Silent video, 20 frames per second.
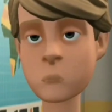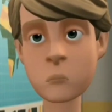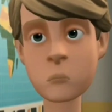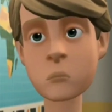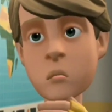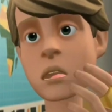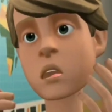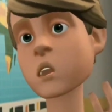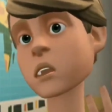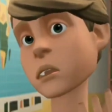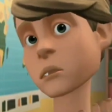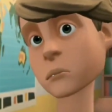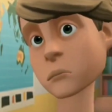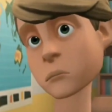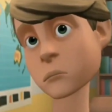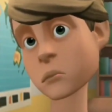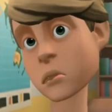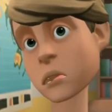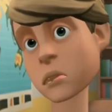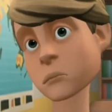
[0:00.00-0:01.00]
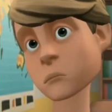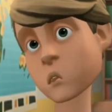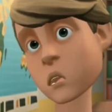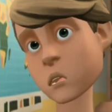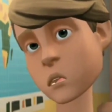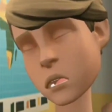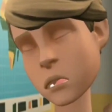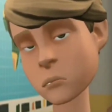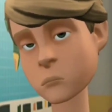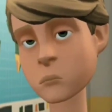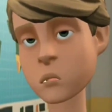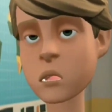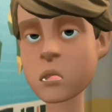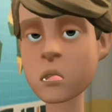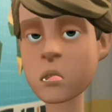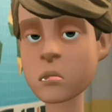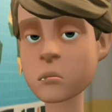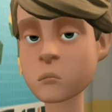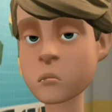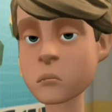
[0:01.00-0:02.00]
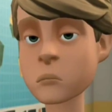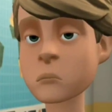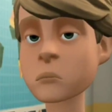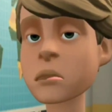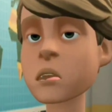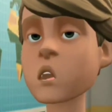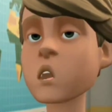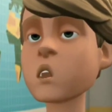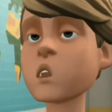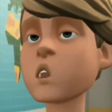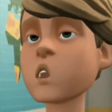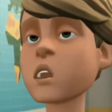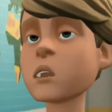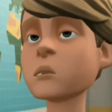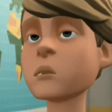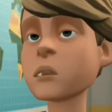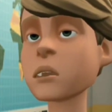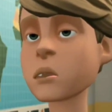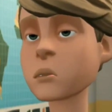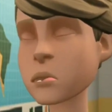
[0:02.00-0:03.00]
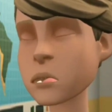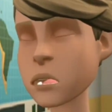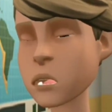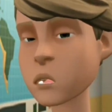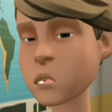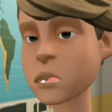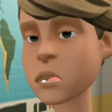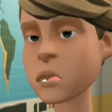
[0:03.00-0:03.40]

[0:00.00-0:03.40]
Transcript: That would be your own fault. Come on, let's play.